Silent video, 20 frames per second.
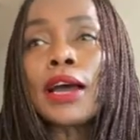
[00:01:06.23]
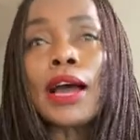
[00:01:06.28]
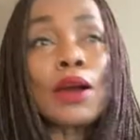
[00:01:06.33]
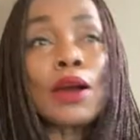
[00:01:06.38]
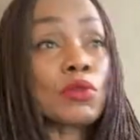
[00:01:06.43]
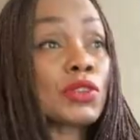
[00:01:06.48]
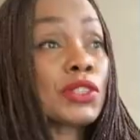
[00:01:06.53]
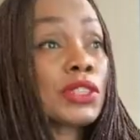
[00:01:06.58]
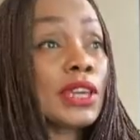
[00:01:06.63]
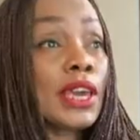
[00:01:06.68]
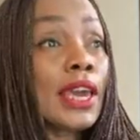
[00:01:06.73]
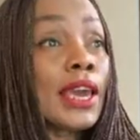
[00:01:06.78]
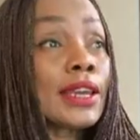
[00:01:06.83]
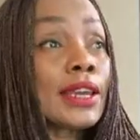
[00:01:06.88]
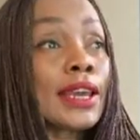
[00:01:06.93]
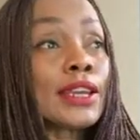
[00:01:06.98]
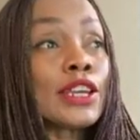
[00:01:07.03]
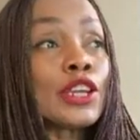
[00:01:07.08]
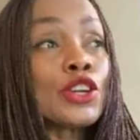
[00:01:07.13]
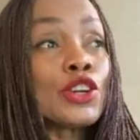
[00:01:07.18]
I was
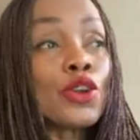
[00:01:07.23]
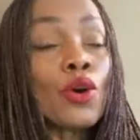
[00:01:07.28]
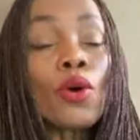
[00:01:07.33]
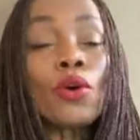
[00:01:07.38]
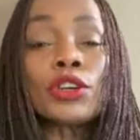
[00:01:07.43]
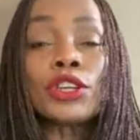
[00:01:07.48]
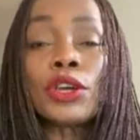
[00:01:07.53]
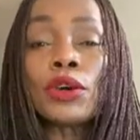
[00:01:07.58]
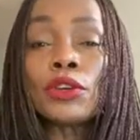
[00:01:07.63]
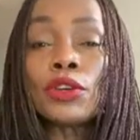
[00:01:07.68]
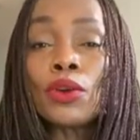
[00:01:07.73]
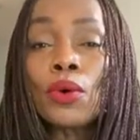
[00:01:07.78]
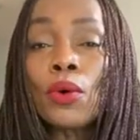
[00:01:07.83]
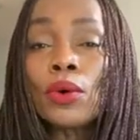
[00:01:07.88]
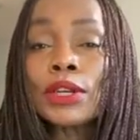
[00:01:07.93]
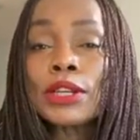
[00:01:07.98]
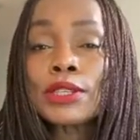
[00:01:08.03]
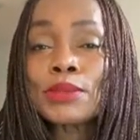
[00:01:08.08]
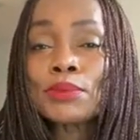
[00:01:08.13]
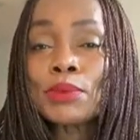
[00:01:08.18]
scared. I didn't know. The
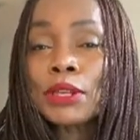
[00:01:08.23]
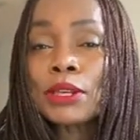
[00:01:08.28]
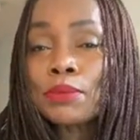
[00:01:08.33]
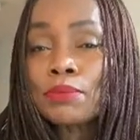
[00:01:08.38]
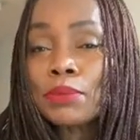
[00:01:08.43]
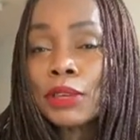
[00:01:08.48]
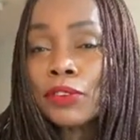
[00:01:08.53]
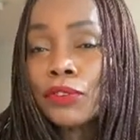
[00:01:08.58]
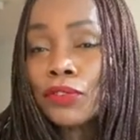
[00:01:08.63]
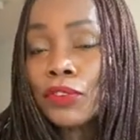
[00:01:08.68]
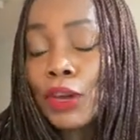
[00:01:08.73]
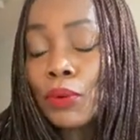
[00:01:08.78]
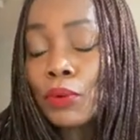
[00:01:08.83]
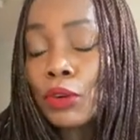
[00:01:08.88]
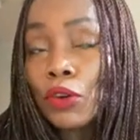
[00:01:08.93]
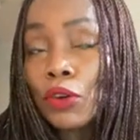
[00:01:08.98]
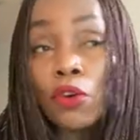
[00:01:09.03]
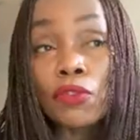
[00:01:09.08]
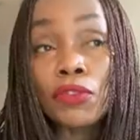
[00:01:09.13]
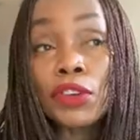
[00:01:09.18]
unknown has been a big fear
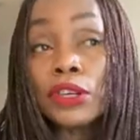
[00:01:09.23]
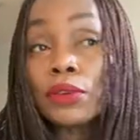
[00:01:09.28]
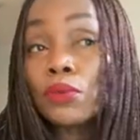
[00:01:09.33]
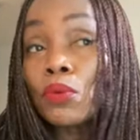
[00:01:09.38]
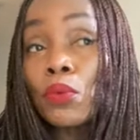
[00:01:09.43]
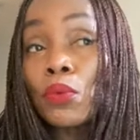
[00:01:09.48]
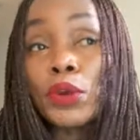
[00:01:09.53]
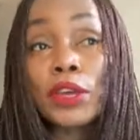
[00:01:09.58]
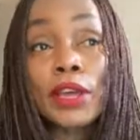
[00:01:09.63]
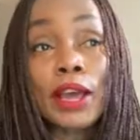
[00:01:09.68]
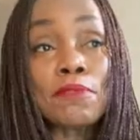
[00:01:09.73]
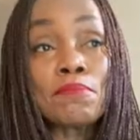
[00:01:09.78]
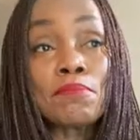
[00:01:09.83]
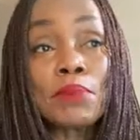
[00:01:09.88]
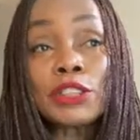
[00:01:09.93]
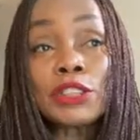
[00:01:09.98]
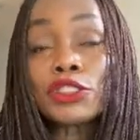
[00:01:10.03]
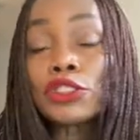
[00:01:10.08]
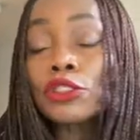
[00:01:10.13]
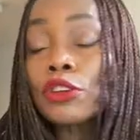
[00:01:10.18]
with COVID. We have
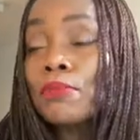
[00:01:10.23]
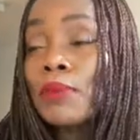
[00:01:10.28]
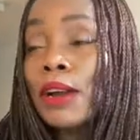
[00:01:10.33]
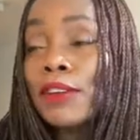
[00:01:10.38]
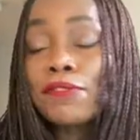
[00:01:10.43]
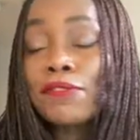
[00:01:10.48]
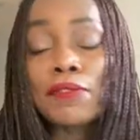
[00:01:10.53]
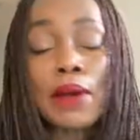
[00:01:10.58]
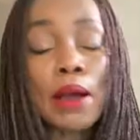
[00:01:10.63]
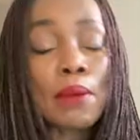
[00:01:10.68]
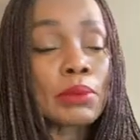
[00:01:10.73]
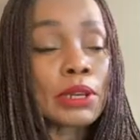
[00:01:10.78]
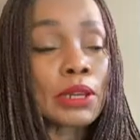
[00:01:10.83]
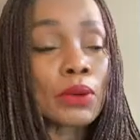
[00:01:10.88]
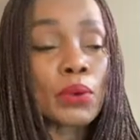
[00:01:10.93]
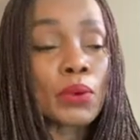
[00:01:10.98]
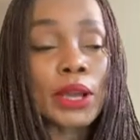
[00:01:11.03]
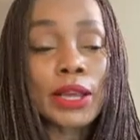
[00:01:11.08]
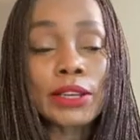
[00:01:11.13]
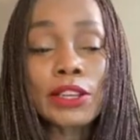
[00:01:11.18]
made sure my
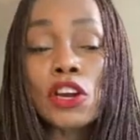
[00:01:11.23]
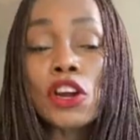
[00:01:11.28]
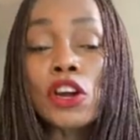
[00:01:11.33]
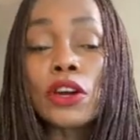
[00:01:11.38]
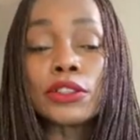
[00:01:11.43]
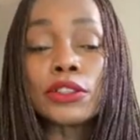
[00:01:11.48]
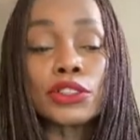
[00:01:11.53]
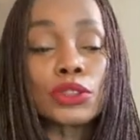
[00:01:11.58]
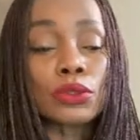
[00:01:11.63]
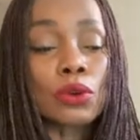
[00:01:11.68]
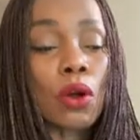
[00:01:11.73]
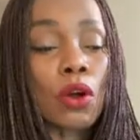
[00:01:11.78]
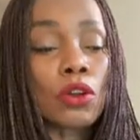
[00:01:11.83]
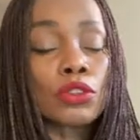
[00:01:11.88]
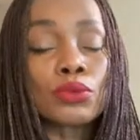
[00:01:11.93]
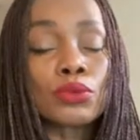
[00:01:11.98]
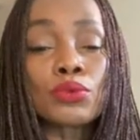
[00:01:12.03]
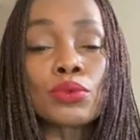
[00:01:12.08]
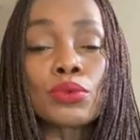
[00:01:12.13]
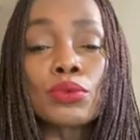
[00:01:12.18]
family, we adhere to
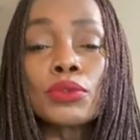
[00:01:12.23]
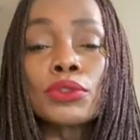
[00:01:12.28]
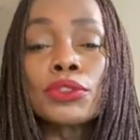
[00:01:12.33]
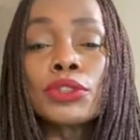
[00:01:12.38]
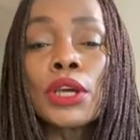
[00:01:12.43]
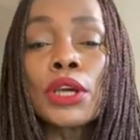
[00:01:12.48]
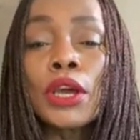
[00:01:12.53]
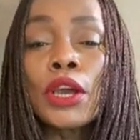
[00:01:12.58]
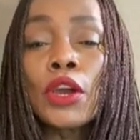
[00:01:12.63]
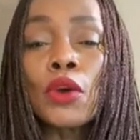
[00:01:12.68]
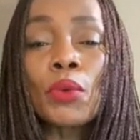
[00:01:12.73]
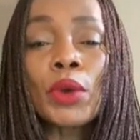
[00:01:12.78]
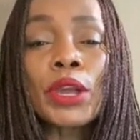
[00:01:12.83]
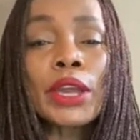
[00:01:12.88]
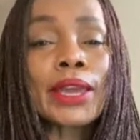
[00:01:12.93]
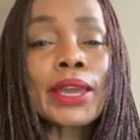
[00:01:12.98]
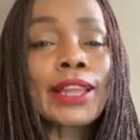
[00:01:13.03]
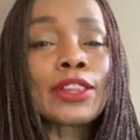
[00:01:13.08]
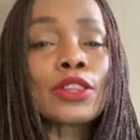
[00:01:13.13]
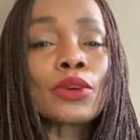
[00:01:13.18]
all the rules. We
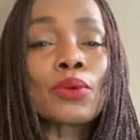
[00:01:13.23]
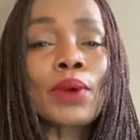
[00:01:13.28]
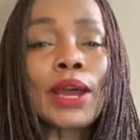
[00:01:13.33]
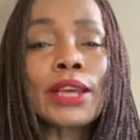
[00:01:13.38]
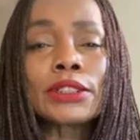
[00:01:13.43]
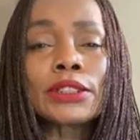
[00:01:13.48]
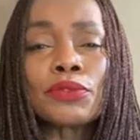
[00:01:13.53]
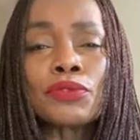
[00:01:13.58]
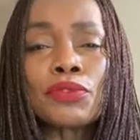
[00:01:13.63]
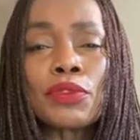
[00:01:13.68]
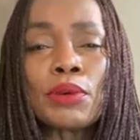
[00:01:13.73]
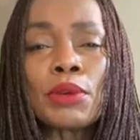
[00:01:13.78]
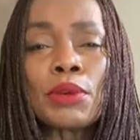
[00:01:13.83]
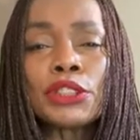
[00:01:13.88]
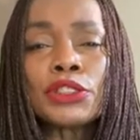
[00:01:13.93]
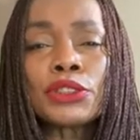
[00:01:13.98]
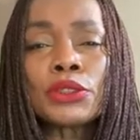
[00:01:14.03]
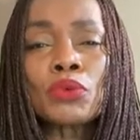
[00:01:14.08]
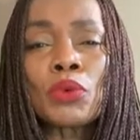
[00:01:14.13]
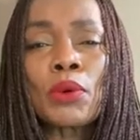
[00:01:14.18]
get the right
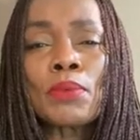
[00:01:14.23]
information.